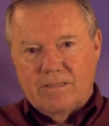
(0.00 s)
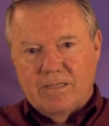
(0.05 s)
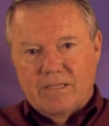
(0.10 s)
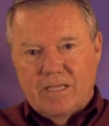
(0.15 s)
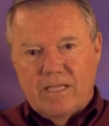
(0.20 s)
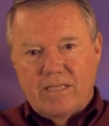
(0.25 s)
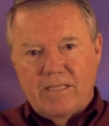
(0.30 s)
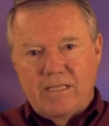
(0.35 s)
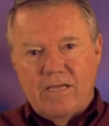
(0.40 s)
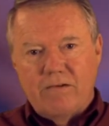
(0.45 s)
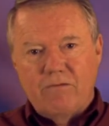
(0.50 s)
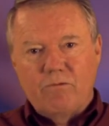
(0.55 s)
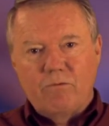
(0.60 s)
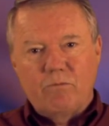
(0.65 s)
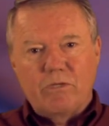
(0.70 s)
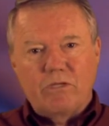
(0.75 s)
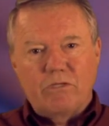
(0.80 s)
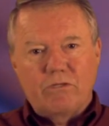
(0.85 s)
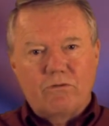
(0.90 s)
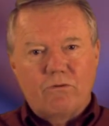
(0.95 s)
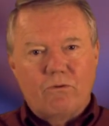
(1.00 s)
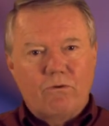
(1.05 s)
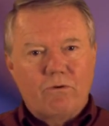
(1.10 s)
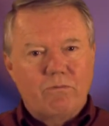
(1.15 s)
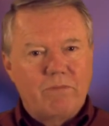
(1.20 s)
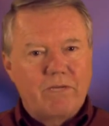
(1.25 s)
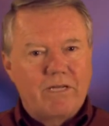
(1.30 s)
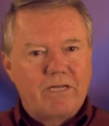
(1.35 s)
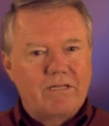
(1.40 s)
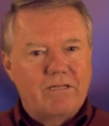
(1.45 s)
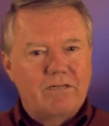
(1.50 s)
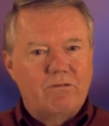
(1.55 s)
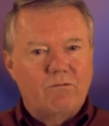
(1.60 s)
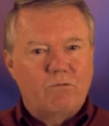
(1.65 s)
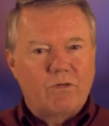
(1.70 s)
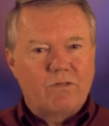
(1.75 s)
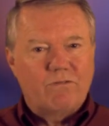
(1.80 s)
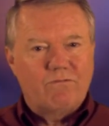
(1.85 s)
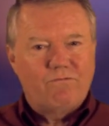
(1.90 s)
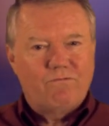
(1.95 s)
And they will be tormented
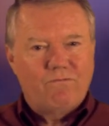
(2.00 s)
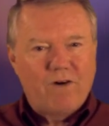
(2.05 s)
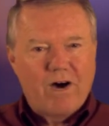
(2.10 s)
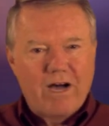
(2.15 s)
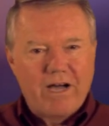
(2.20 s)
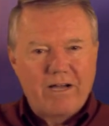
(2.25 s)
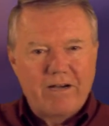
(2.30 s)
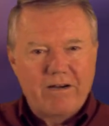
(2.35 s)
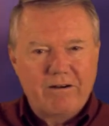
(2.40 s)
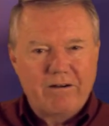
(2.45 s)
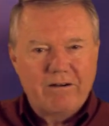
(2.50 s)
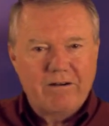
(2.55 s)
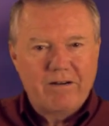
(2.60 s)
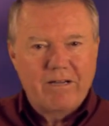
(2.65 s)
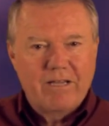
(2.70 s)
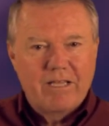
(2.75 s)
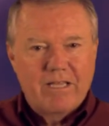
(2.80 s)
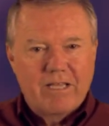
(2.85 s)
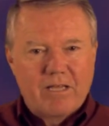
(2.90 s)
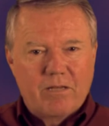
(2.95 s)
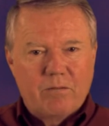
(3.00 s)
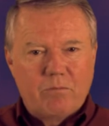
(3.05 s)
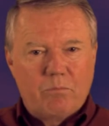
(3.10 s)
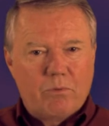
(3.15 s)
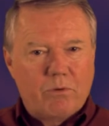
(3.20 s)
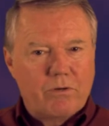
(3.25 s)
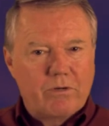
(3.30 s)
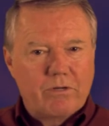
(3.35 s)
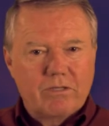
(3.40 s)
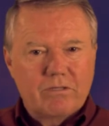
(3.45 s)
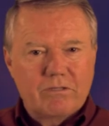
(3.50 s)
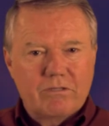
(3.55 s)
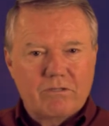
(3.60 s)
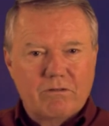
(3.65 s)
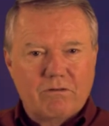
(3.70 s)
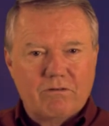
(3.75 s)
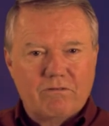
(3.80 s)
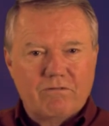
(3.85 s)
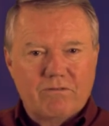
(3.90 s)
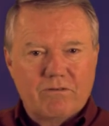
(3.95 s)
with fire and burning
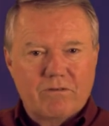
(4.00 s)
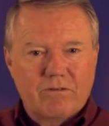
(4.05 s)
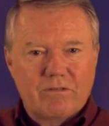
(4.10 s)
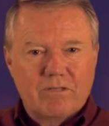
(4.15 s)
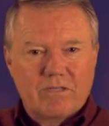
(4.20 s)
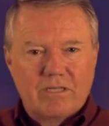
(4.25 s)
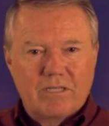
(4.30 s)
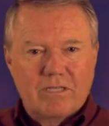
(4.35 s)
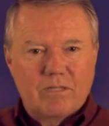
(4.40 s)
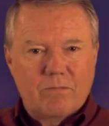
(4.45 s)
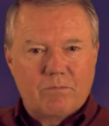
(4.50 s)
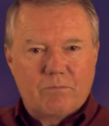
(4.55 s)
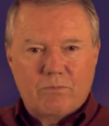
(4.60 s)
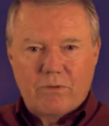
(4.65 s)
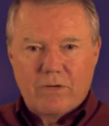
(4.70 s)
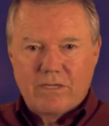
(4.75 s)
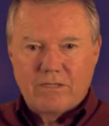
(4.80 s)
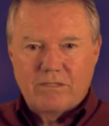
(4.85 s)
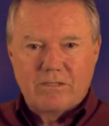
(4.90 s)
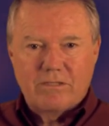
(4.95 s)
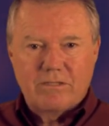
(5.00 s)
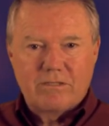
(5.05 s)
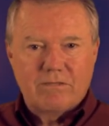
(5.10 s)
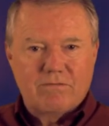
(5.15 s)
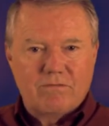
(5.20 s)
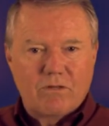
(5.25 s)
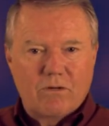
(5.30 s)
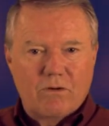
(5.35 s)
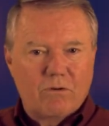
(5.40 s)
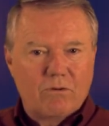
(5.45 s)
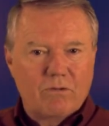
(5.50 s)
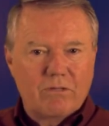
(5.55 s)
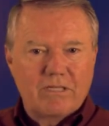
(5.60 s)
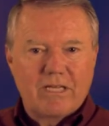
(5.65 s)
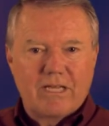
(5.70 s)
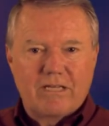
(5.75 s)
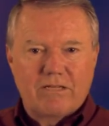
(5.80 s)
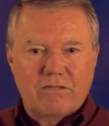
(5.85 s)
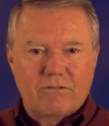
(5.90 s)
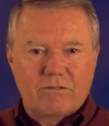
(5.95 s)
sulfur in the presence of the holy
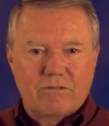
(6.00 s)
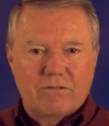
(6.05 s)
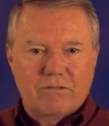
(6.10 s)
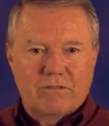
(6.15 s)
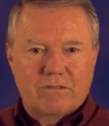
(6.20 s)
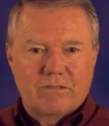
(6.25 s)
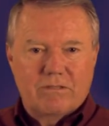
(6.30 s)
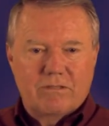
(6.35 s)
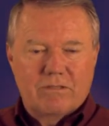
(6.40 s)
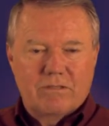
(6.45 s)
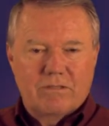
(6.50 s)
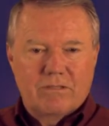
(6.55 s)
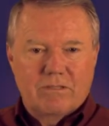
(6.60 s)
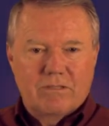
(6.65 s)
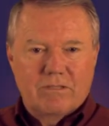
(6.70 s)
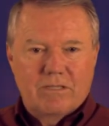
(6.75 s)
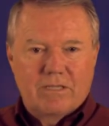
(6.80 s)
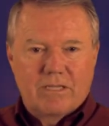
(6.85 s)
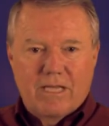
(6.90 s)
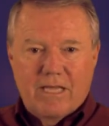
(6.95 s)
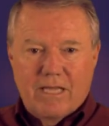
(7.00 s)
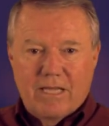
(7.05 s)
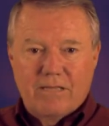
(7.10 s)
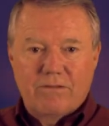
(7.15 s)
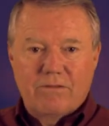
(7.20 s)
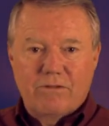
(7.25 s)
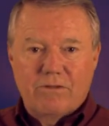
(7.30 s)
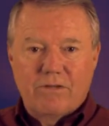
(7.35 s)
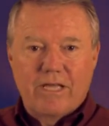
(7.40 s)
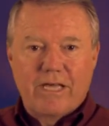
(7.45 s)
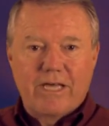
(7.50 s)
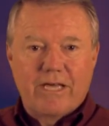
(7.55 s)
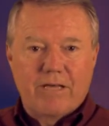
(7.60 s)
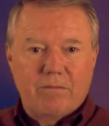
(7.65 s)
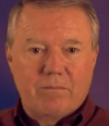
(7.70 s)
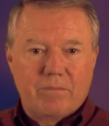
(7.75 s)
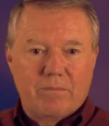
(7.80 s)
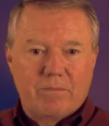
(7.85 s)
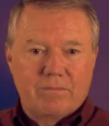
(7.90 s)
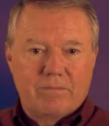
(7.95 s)
angels and the Lamb.
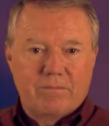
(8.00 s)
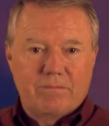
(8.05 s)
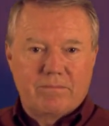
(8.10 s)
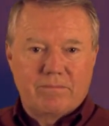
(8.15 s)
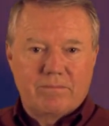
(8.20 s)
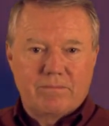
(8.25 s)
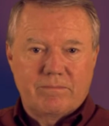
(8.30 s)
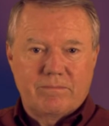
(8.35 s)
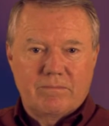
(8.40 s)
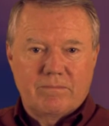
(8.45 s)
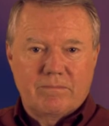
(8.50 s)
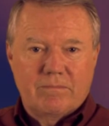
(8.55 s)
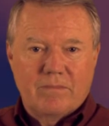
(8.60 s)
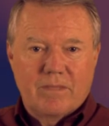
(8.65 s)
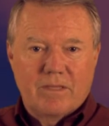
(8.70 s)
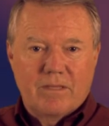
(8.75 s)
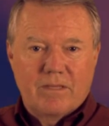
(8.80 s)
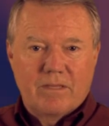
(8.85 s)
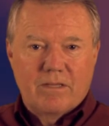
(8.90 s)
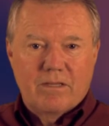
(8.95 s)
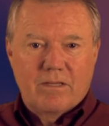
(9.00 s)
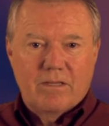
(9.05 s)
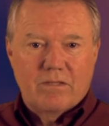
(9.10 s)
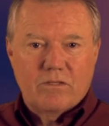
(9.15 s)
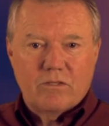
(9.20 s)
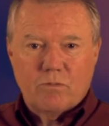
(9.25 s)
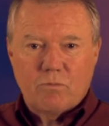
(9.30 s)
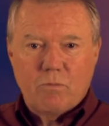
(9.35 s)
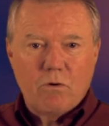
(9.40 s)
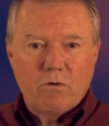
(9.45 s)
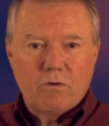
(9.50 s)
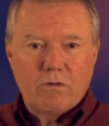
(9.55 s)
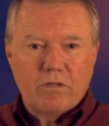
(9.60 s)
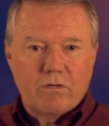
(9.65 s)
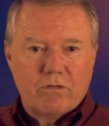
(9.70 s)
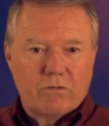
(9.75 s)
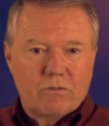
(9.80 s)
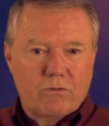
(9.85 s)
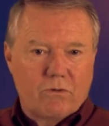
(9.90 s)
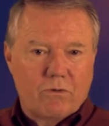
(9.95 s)
The smoke of
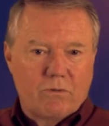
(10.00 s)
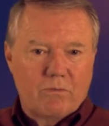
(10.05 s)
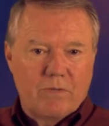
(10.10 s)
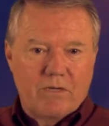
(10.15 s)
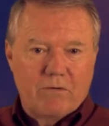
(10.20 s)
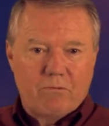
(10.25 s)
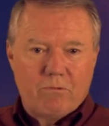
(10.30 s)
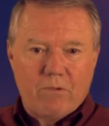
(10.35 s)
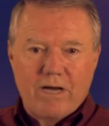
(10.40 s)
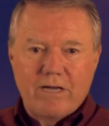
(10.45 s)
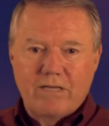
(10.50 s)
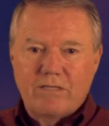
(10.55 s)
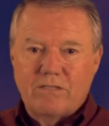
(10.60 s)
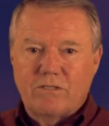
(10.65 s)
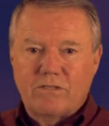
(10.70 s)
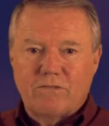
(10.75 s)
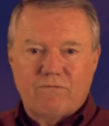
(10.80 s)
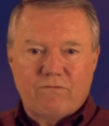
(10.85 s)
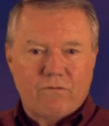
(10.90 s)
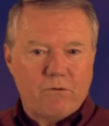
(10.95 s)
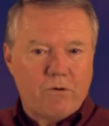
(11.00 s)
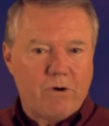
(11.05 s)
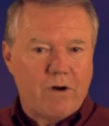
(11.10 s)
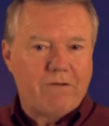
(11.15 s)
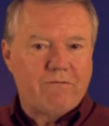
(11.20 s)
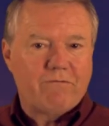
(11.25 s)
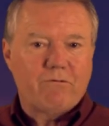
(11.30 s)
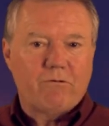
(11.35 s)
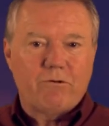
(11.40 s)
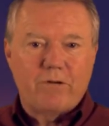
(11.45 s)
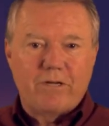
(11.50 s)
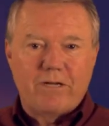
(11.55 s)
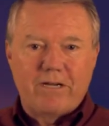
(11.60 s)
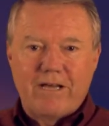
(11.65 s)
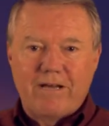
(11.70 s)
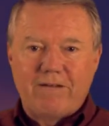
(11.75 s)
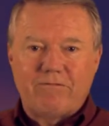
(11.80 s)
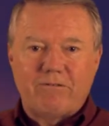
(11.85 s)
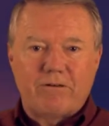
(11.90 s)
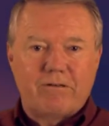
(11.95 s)
their torment rises forever and
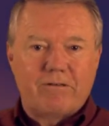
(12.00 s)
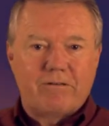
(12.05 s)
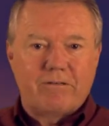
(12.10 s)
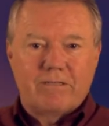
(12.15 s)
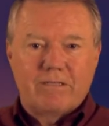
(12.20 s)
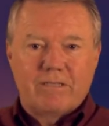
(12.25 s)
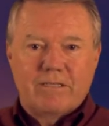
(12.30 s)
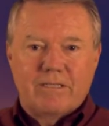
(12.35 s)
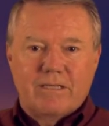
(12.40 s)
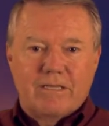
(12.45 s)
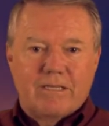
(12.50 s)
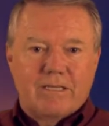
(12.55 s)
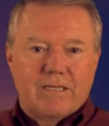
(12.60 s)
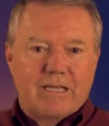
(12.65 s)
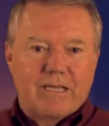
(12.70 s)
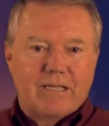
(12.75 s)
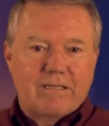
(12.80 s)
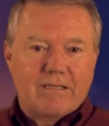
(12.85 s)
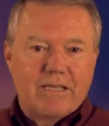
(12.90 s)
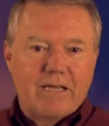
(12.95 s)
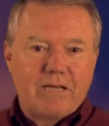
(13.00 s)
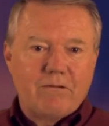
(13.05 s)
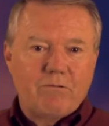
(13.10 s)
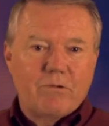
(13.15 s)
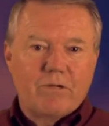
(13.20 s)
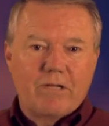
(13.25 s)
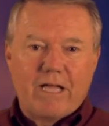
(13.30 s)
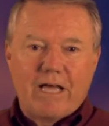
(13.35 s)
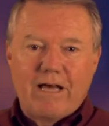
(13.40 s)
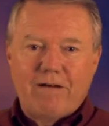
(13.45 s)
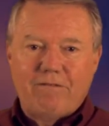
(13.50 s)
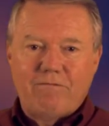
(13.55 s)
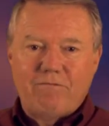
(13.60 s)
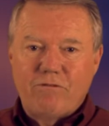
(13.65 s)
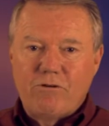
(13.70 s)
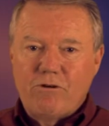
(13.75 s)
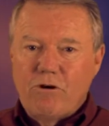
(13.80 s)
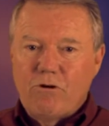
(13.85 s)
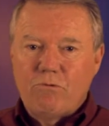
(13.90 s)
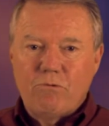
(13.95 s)
ever, and they will have
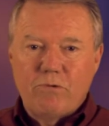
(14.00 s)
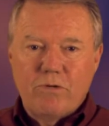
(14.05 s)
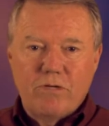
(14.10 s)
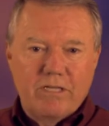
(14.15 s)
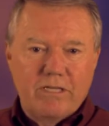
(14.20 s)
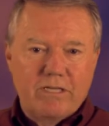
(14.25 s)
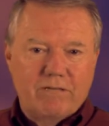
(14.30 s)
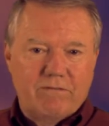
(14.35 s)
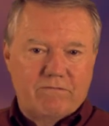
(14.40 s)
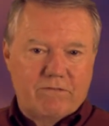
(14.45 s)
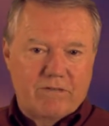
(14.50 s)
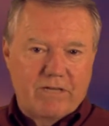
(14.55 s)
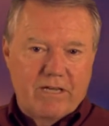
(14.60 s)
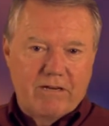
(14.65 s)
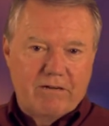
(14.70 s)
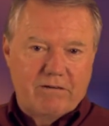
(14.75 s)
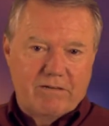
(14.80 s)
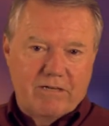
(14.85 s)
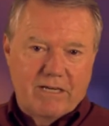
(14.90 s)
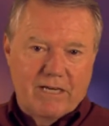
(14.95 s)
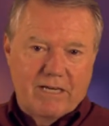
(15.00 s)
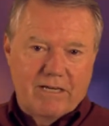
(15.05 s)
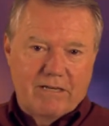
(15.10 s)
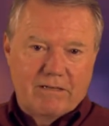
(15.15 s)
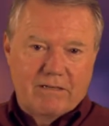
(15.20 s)
no relief day or night,